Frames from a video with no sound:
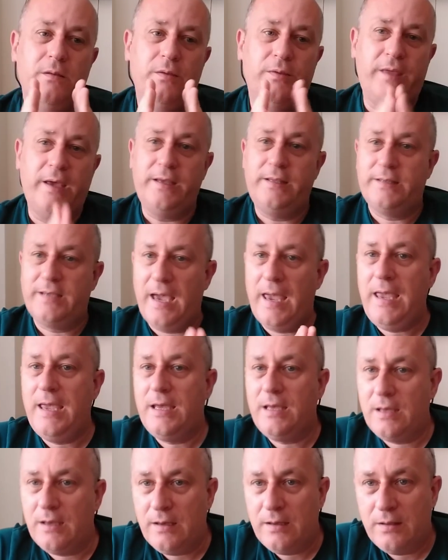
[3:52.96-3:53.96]
they
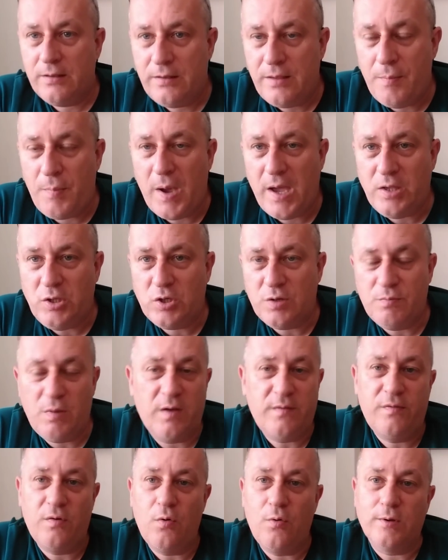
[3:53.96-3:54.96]
take the pension by
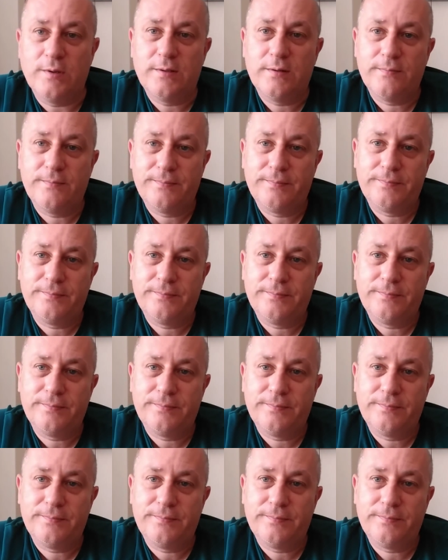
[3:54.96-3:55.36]
force.